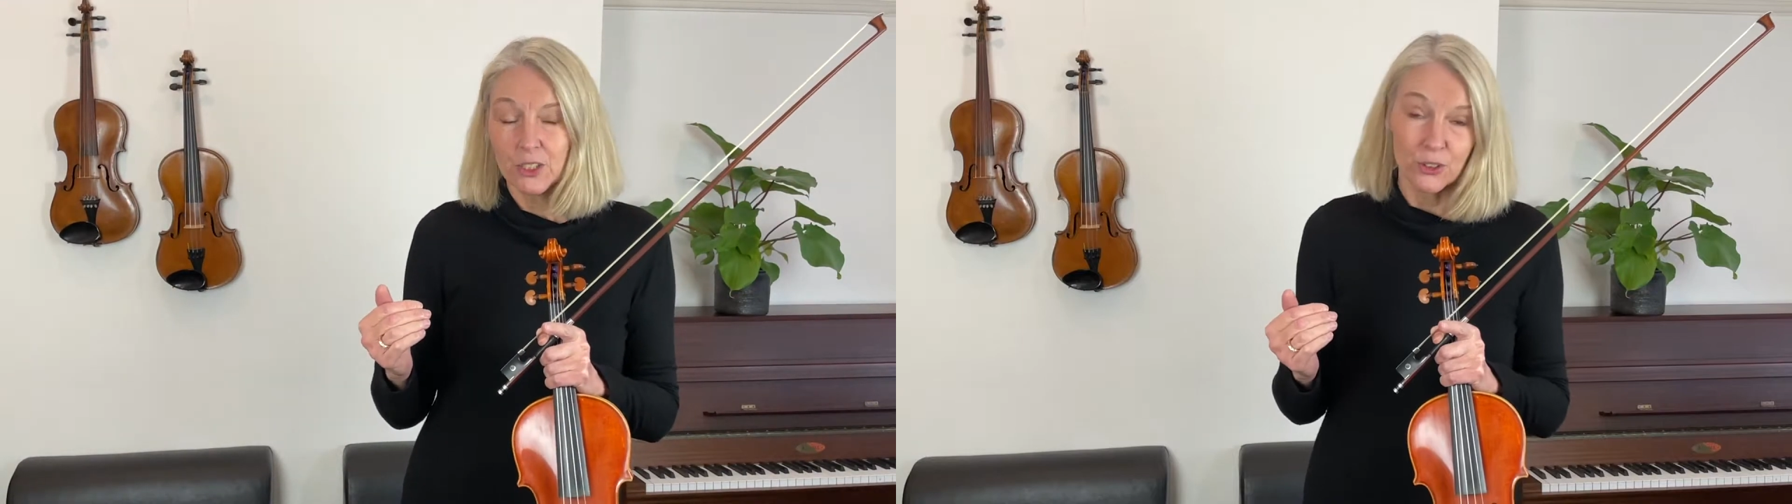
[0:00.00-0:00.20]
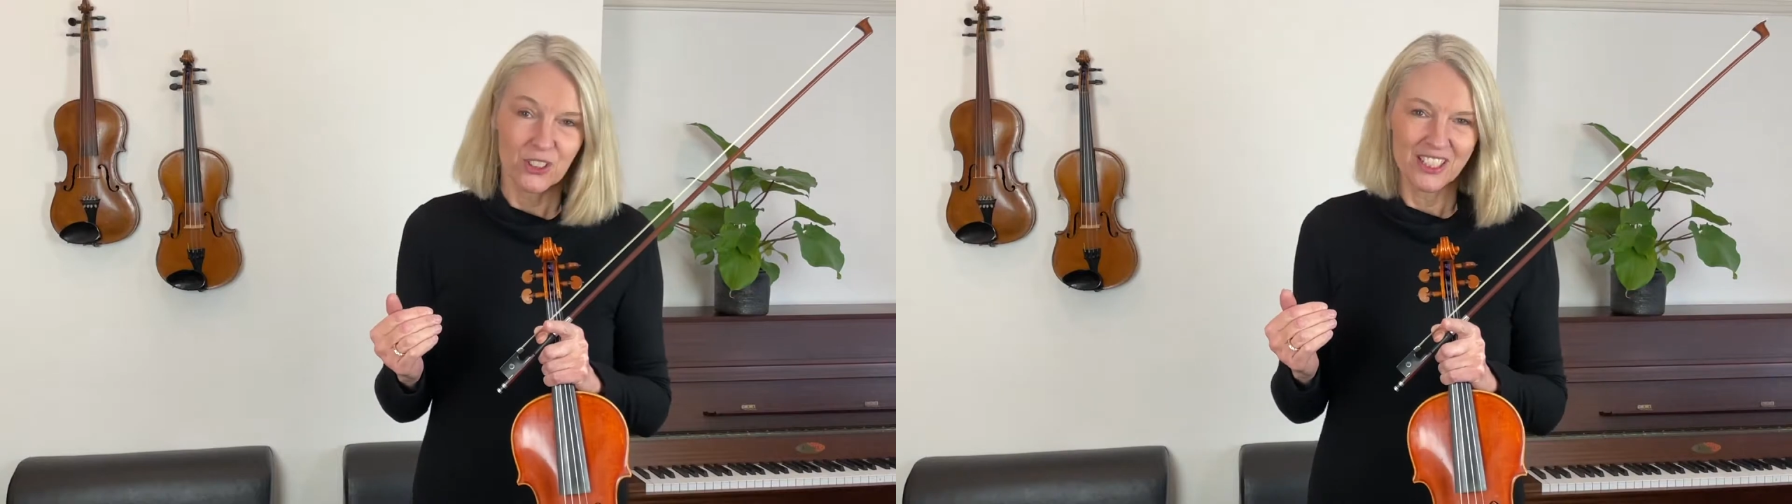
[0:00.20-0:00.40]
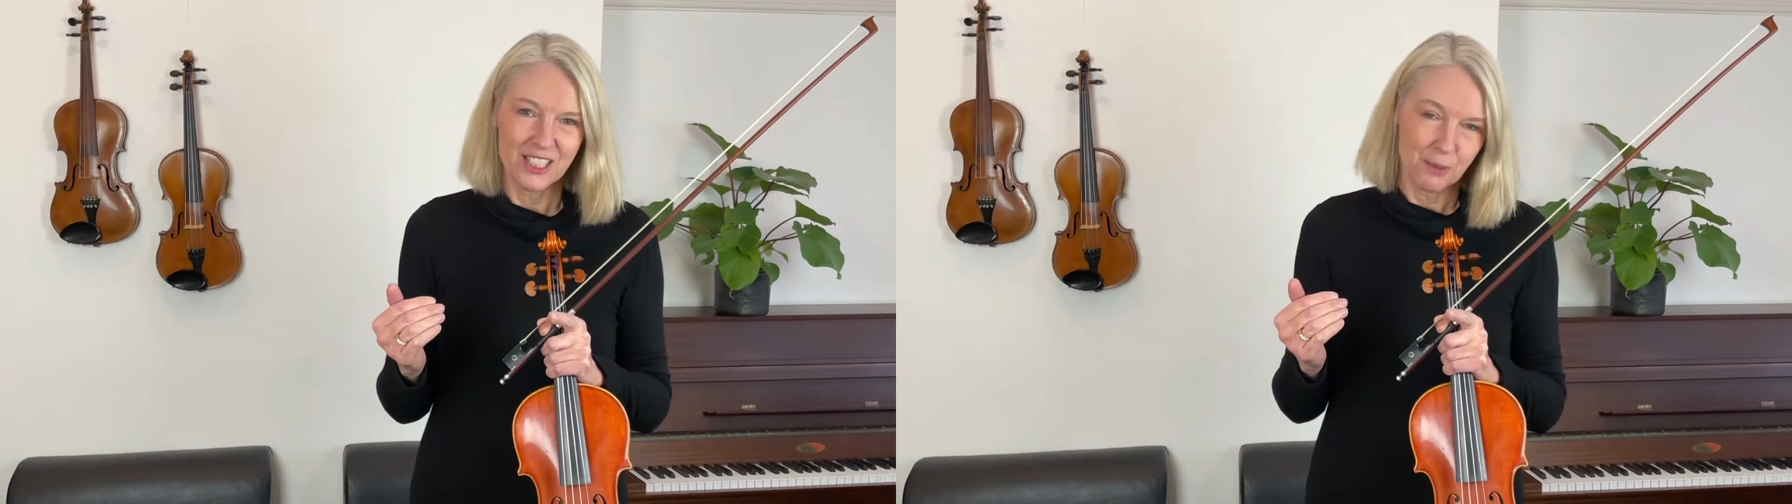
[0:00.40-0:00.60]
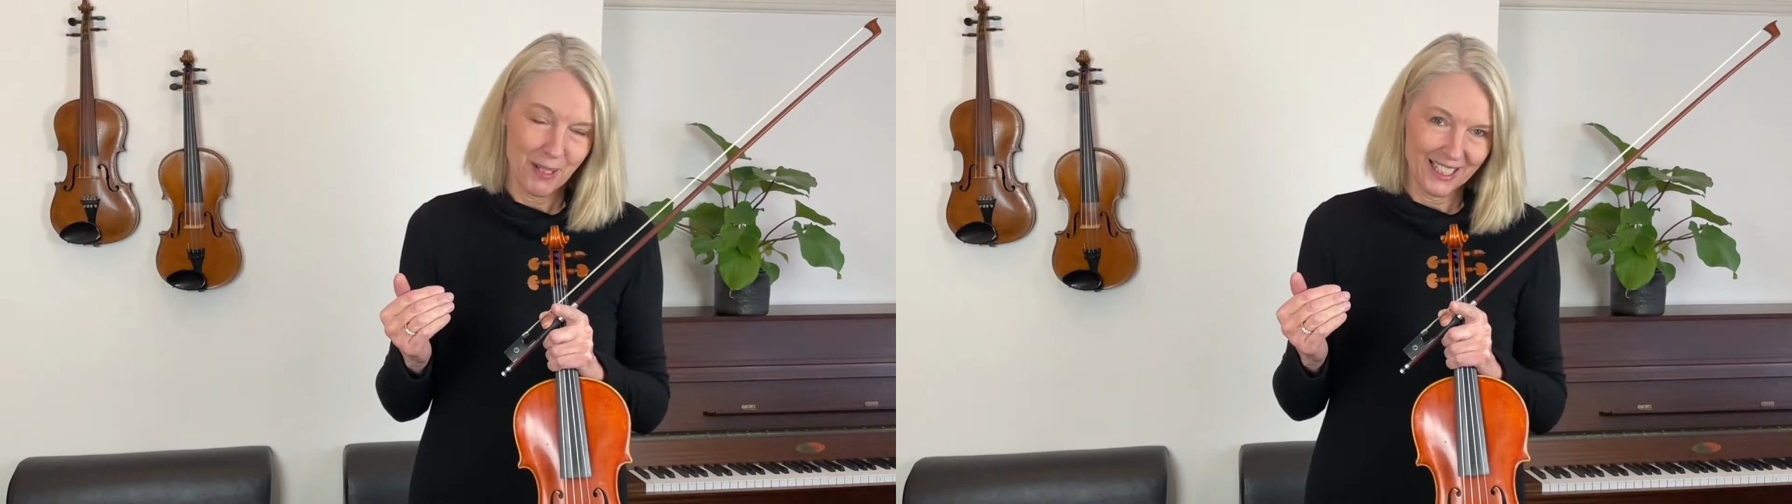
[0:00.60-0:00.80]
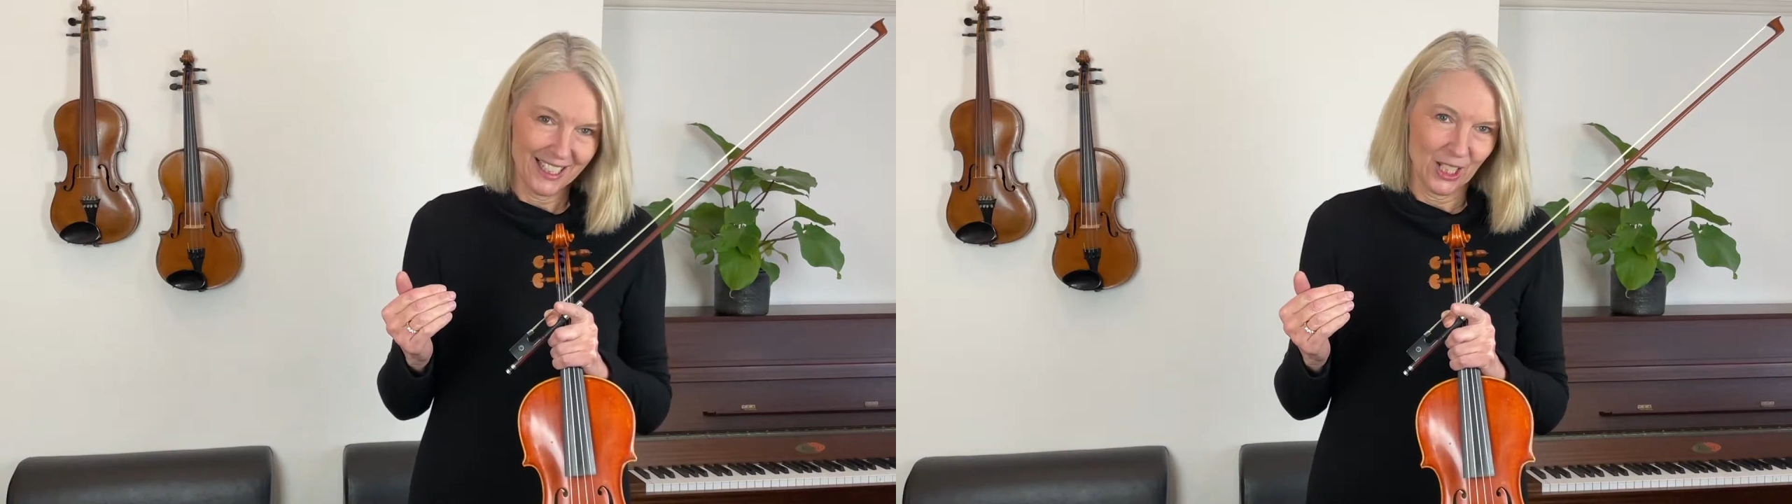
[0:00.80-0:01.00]
Do you need to
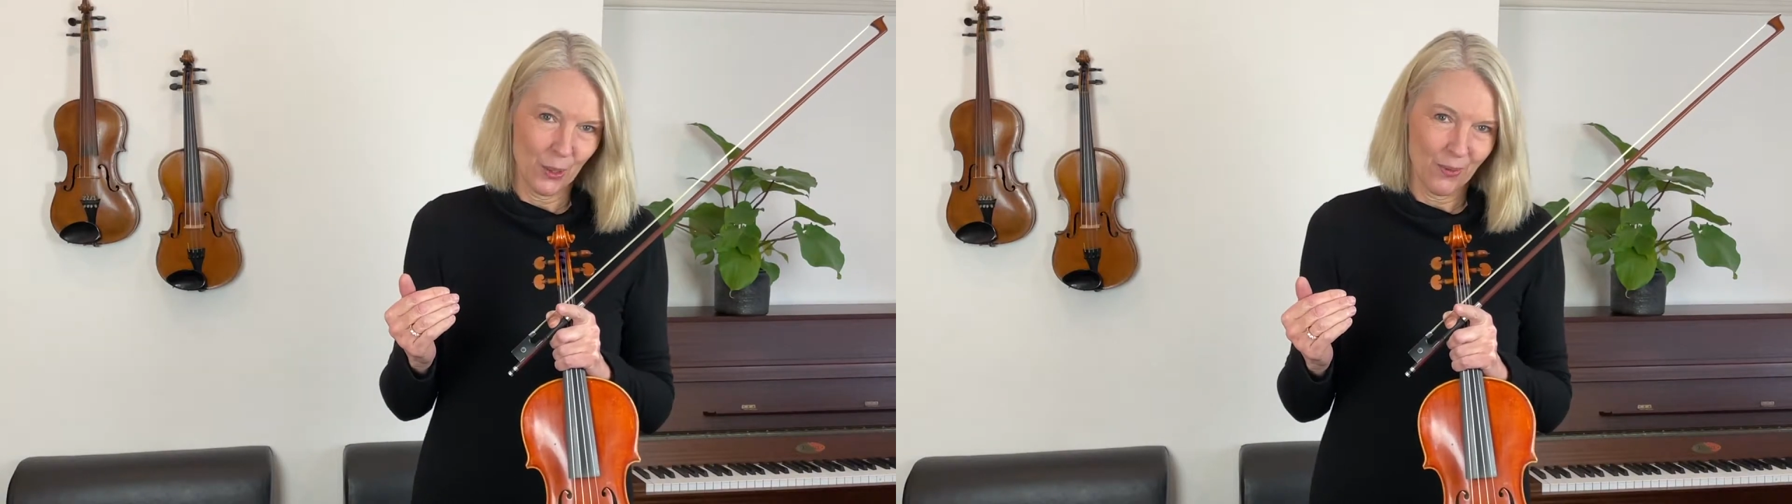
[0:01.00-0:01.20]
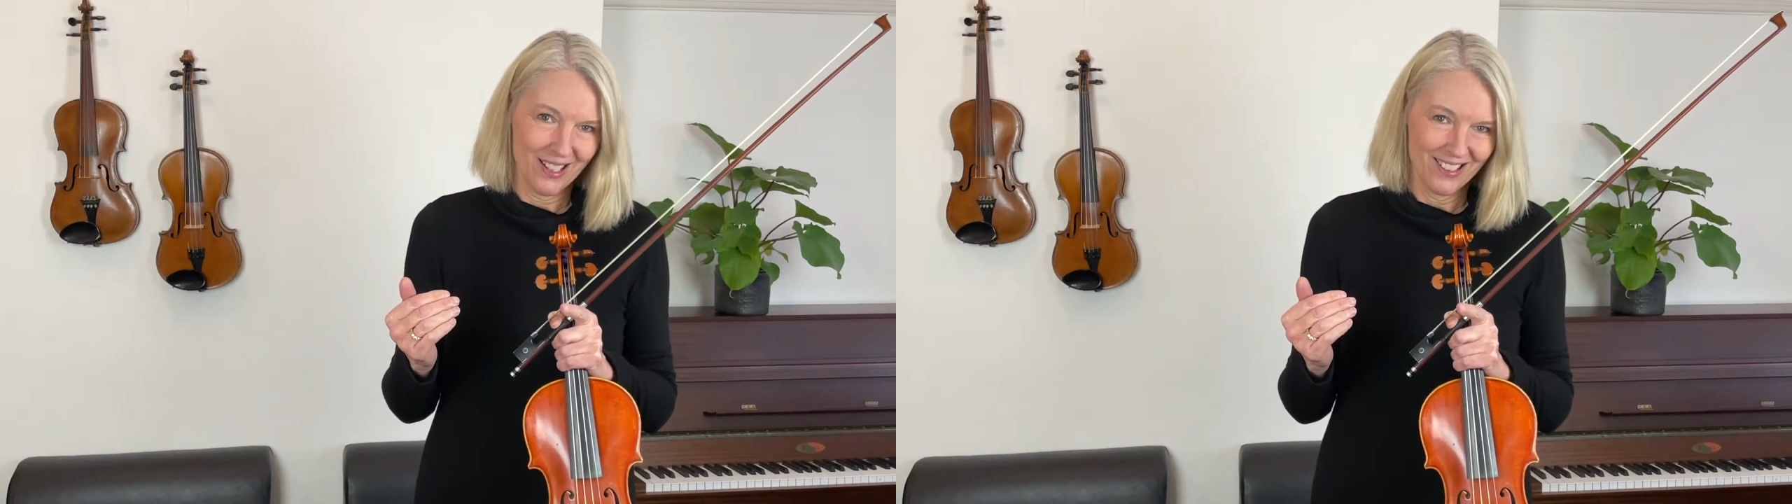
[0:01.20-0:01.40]
make it lower?